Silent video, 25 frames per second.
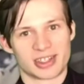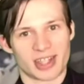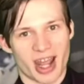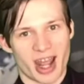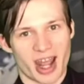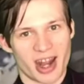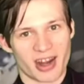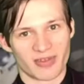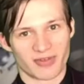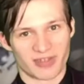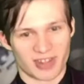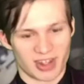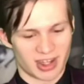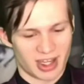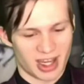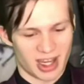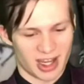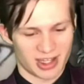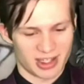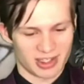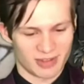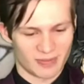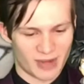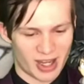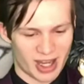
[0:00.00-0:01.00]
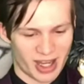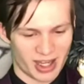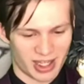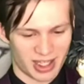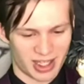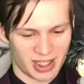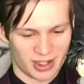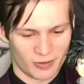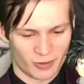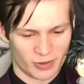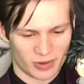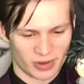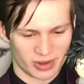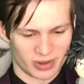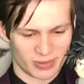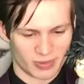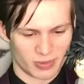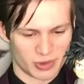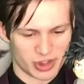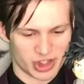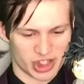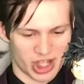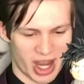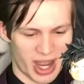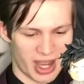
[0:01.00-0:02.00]
of Gigantomachia with
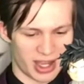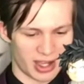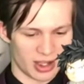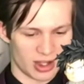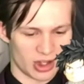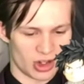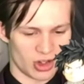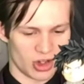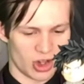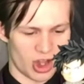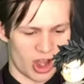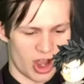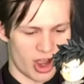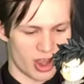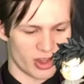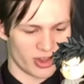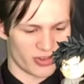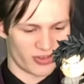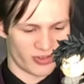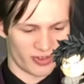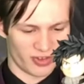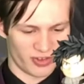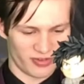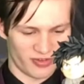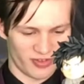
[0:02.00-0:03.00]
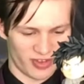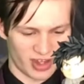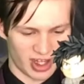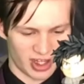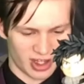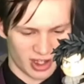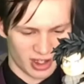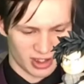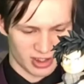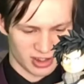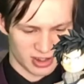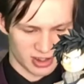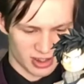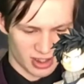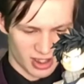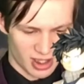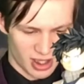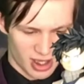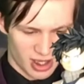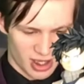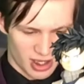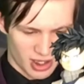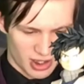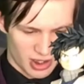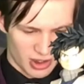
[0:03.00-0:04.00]
giant claws for fingers,
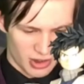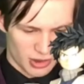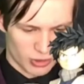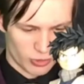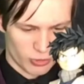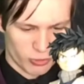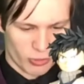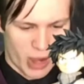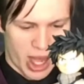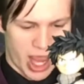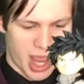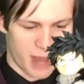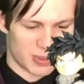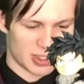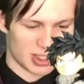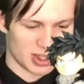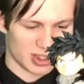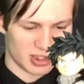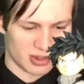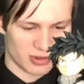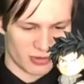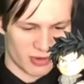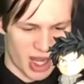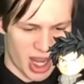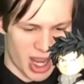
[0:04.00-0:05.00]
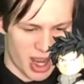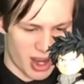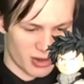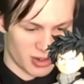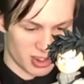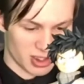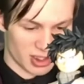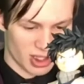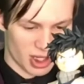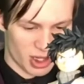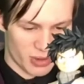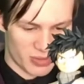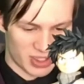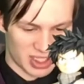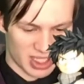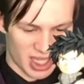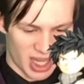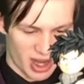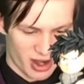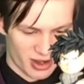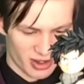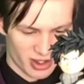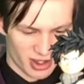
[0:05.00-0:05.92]
grabbing the ground and coming down on the